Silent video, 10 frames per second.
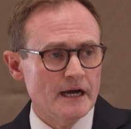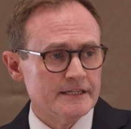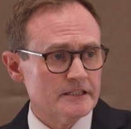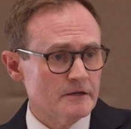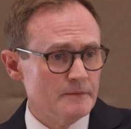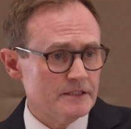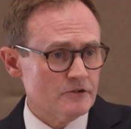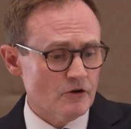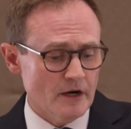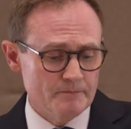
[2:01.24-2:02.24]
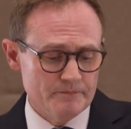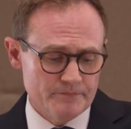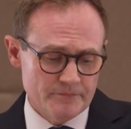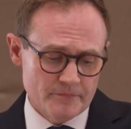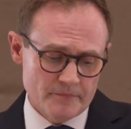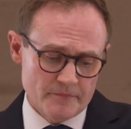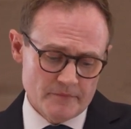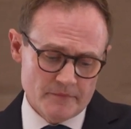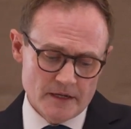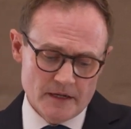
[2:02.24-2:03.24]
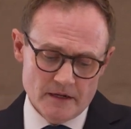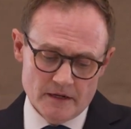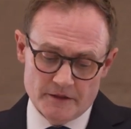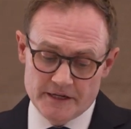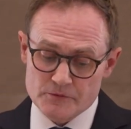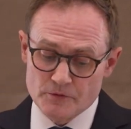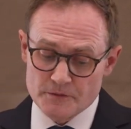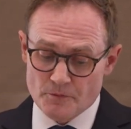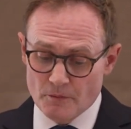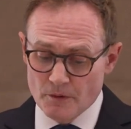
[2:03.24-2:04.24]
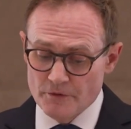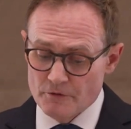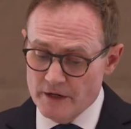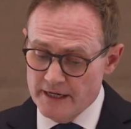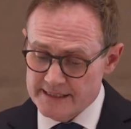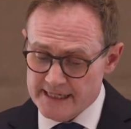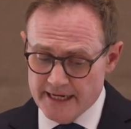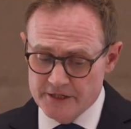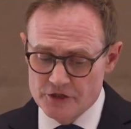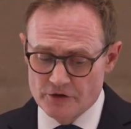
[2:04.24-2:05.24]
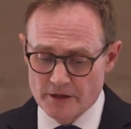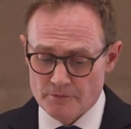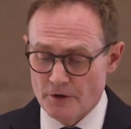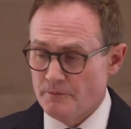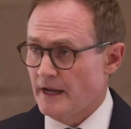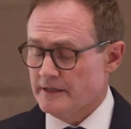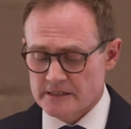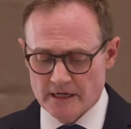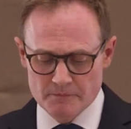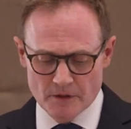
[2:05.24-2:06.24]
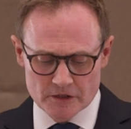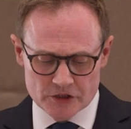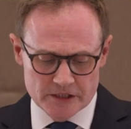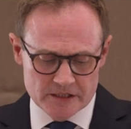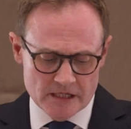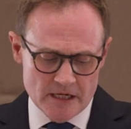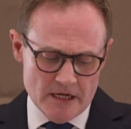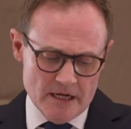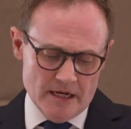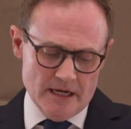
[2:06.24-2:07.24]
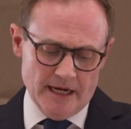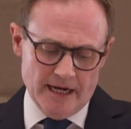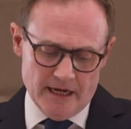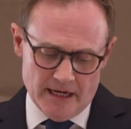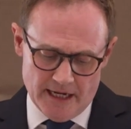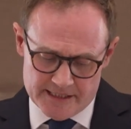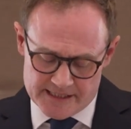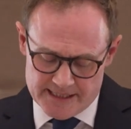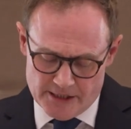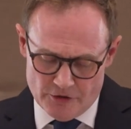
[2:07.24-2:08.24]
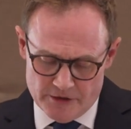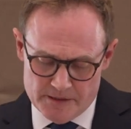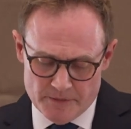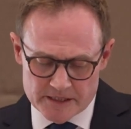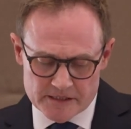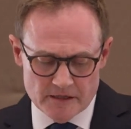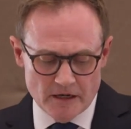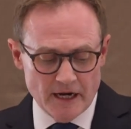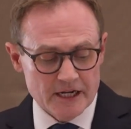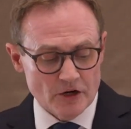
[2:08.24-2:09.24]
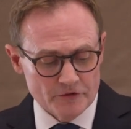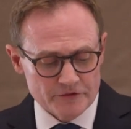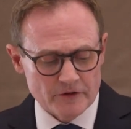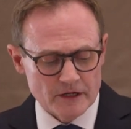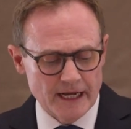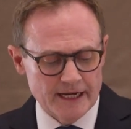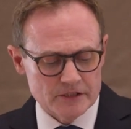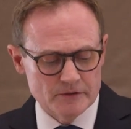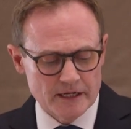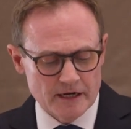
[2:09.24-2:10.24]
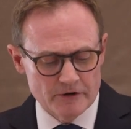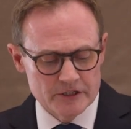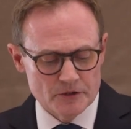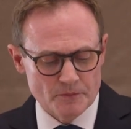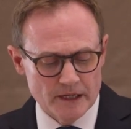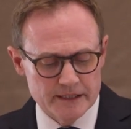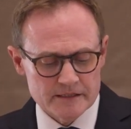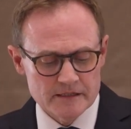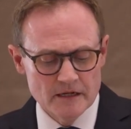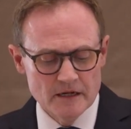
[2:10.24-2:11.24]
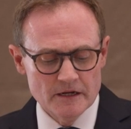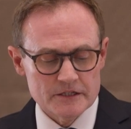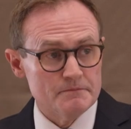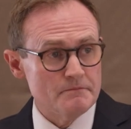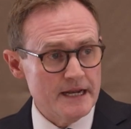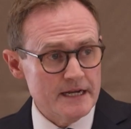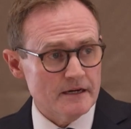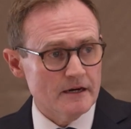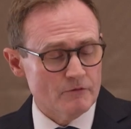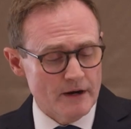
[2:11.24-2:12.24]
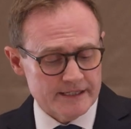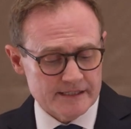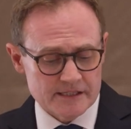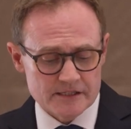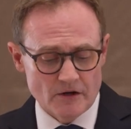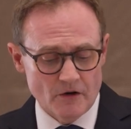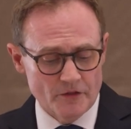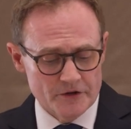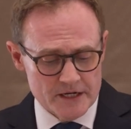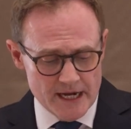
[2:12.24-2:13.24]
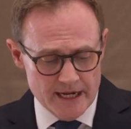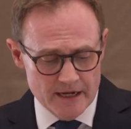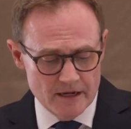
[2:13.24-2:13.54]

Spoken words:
and to commit crime. This was a problem that reared its head during the pro-Palestine marches. As Security Minister, I constantly had to encourage the police to make arrests on the day